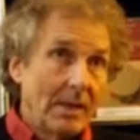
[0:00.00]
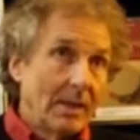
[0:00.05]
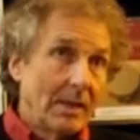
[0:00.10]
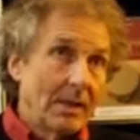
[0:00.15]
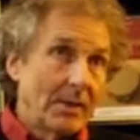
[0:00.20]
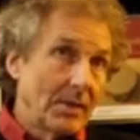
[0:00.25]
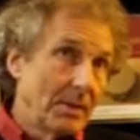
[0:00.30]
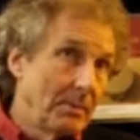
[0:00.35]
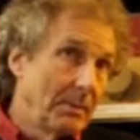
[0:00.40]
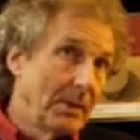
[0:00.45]

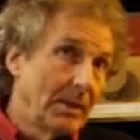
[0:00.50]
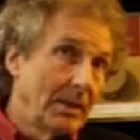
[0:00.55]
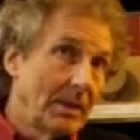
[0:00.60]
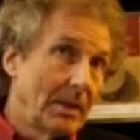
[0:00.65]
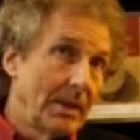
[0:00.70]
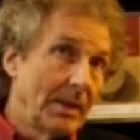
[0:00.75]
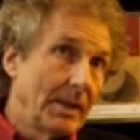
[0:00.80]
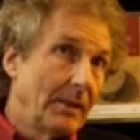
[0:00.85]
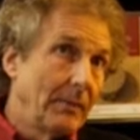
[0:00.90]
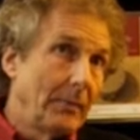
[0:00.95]

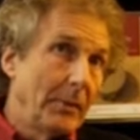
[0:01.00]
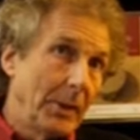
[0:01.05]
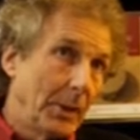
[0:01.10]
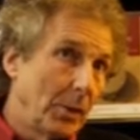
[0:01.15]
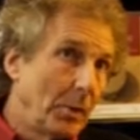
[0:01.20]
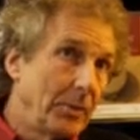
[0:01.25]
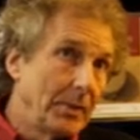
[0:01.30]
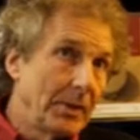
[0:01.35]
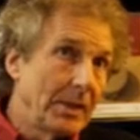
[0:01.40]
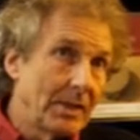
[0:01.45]
Similarly, if we
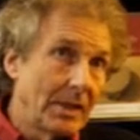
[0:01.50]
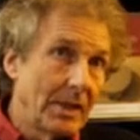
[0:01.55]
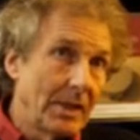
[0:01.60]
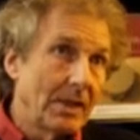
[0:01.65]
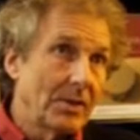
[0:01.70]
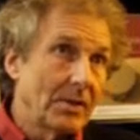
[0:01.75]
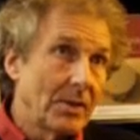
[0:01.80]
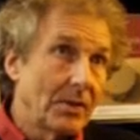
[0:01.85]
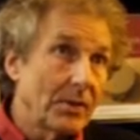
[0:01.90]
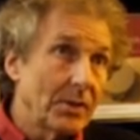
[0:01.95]
only take
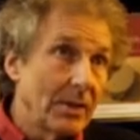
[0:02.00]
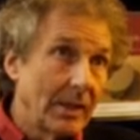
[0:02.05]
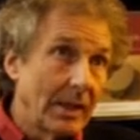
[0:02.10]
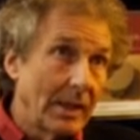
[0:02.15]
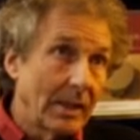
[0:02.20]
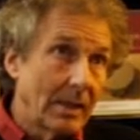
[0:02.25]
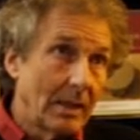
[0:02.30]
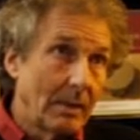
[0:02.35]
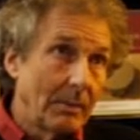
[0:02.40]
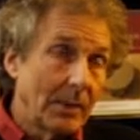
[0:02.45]
social and
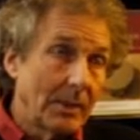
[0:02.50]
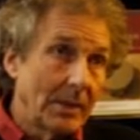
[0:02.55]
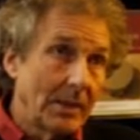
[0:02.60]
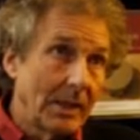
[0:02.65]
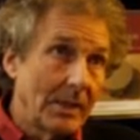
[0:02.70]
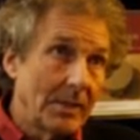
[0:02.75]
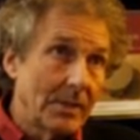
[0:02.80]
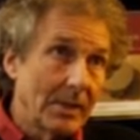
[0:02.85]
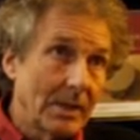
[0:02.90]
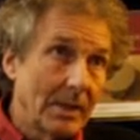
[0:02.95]
economic
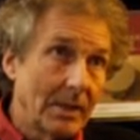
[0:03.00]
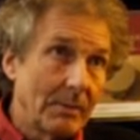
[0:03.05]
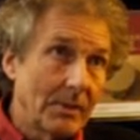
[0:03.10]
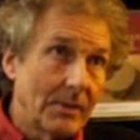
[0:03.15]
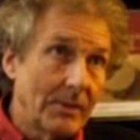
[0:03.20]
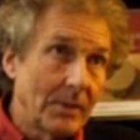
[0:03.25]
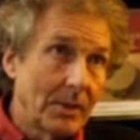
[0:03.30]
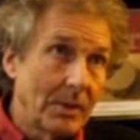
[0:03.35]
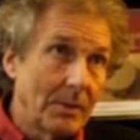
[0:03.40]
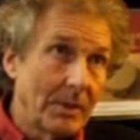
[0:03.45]
rights claims
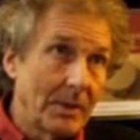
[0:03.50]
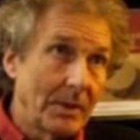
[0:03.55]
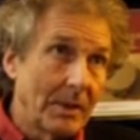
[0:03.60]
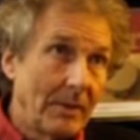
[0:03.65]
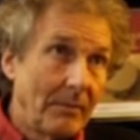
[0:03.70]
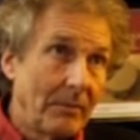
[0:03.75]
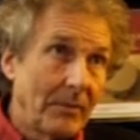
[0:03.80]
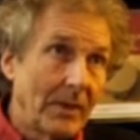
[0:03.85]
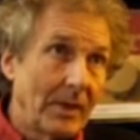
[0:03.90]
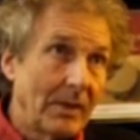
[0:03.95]
forward
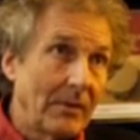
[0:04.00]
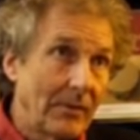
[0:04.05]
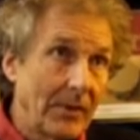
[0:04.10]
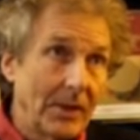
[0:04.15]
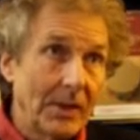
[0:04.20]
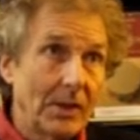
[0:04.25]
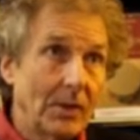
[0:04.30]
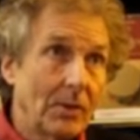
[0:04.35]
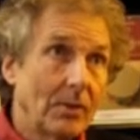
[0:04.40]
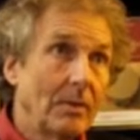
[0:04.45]
that
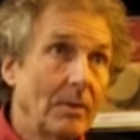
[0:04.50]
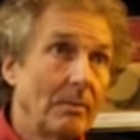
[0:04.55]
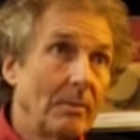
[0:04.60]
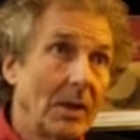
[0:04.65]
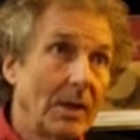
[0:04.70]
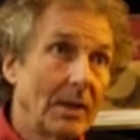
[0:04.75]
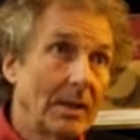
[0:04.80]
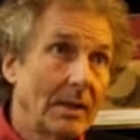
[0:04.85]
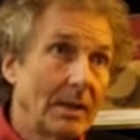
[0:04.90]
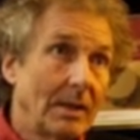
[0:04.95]
fit the old
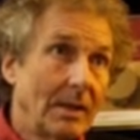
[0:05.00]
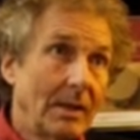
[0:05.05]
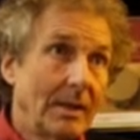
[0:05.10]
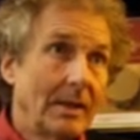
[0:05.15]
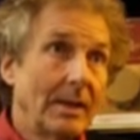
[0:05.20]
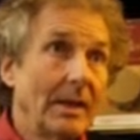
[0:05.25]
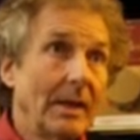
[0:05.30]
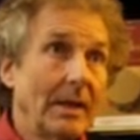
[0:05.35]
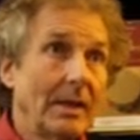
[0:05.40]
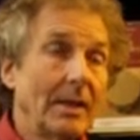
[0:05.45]
model,
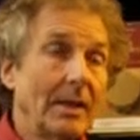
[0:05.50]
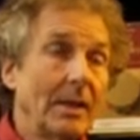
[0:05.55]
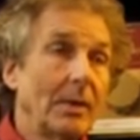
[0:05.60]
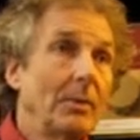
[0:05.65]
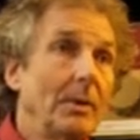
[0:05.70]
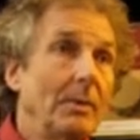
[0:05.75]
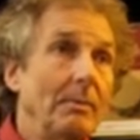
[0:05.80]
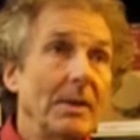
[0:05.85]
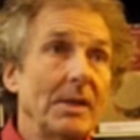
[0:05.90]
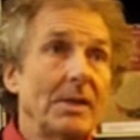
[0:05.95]
then I think
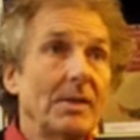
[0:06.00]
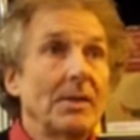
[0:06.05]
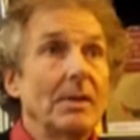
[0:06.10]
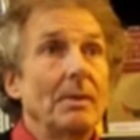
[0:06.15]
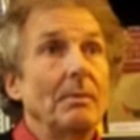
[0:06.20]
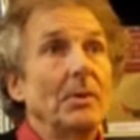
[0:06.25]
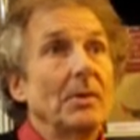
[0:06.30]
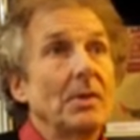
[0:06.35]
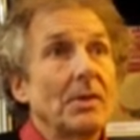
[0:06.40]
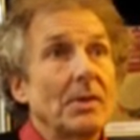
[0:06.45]
we miss the
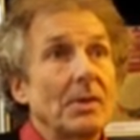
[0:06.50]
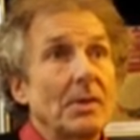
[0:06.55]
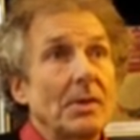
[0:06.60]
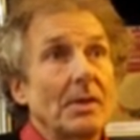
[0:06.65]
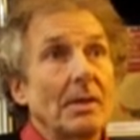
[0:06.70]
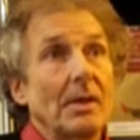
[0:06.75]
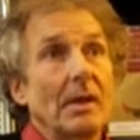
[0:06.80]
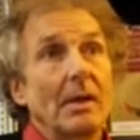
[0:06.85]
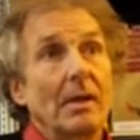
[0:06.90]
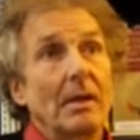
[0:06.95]
most
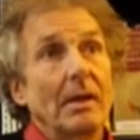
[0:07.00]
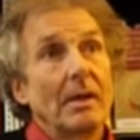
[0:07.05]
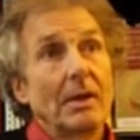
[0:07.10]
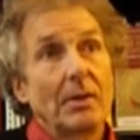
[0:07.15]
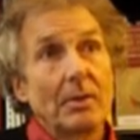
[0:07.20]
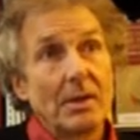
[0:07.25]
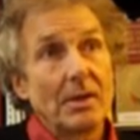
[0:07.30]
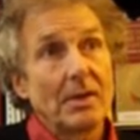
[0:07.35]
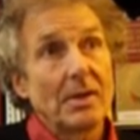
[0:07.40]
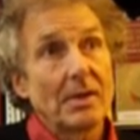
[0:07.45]

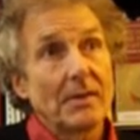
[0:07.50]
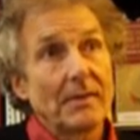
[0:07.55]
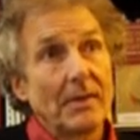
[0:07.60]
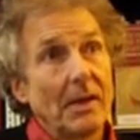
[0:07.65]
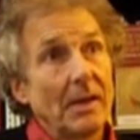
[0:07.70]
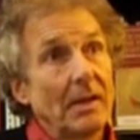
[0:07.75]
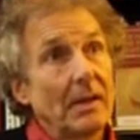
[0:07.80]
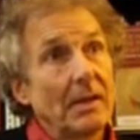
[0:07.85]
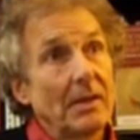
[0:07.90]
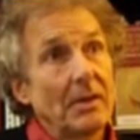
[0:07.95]
egregious
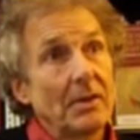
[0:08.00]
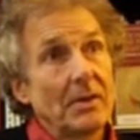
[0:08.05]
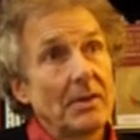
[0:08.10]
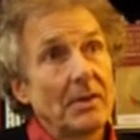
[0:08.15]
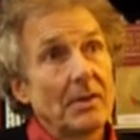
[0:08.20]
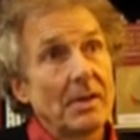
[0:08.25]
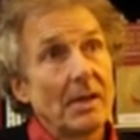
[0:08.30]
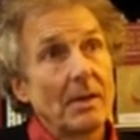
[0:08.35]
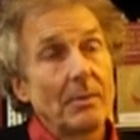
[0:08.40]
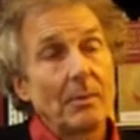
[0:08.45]

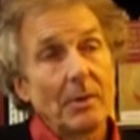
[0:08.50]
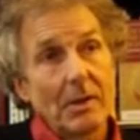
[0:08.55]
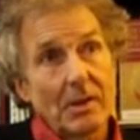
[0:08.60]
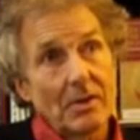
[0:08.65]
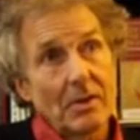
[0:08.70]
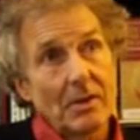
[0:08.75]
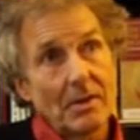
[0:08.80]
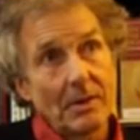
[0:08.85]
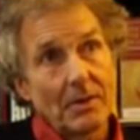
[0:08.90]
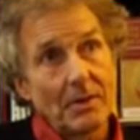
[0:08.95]
violations, and we
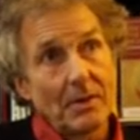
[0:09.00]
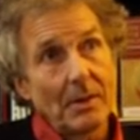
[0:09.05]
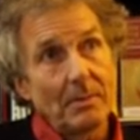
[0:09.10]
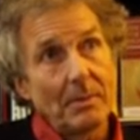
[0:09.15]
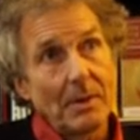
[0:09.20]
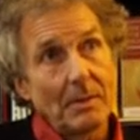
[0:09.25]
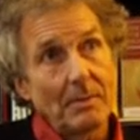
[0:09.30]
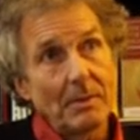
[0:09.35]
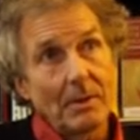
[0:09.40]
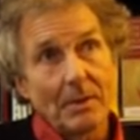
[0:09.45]
exclude the
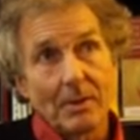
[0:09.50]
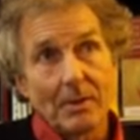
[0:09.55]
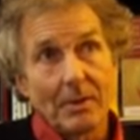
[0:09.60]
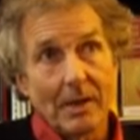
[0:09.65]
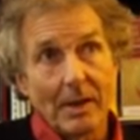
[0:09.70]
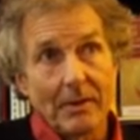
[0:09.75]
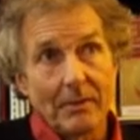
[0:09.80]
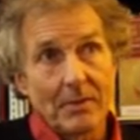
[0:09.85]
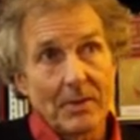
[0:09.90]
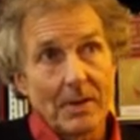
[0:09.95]
people who
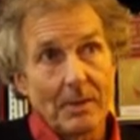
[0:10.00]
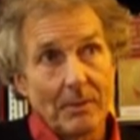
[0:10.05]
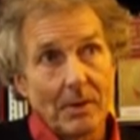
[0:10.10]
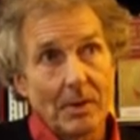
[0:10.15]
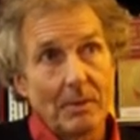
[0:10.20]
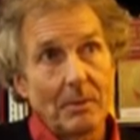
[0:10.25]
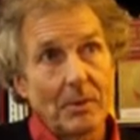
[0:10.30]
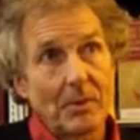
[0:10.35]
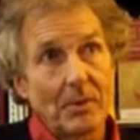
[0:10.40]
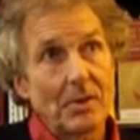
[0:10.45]
have some of
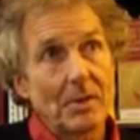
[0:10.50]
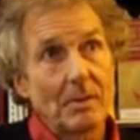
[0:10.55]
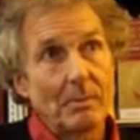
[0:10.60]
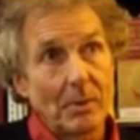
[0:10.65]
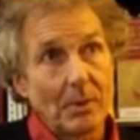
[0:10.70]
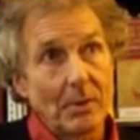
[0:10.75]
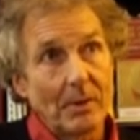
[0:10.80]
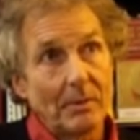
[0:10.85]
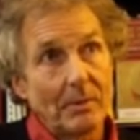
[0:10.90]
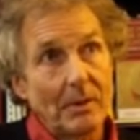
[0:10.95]
the most
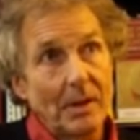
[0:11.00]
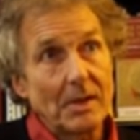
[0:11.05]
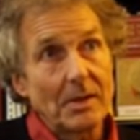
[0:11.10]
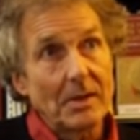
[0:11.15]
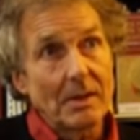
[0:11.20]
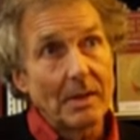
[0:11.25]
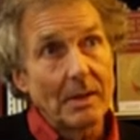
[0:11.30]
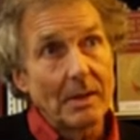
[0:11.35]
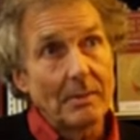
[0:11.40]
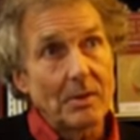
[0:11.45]
important rights
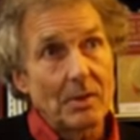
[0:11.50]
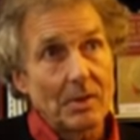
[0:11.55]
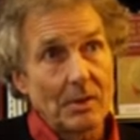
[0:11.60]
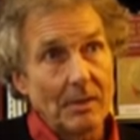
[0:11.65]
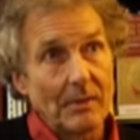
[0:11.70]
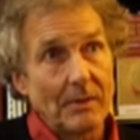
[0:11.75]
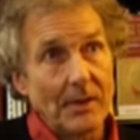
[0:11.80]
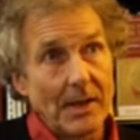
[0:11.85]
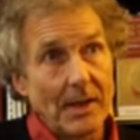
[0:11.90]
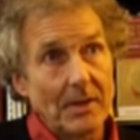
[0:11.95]
claims to
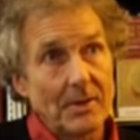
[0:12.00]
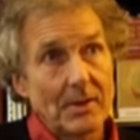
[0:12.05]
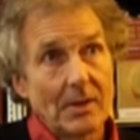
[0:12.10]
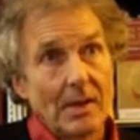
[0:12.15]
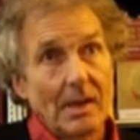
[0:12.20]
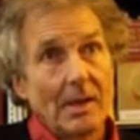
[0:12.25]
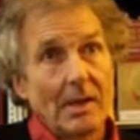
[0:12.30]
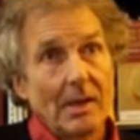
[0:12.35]
advance.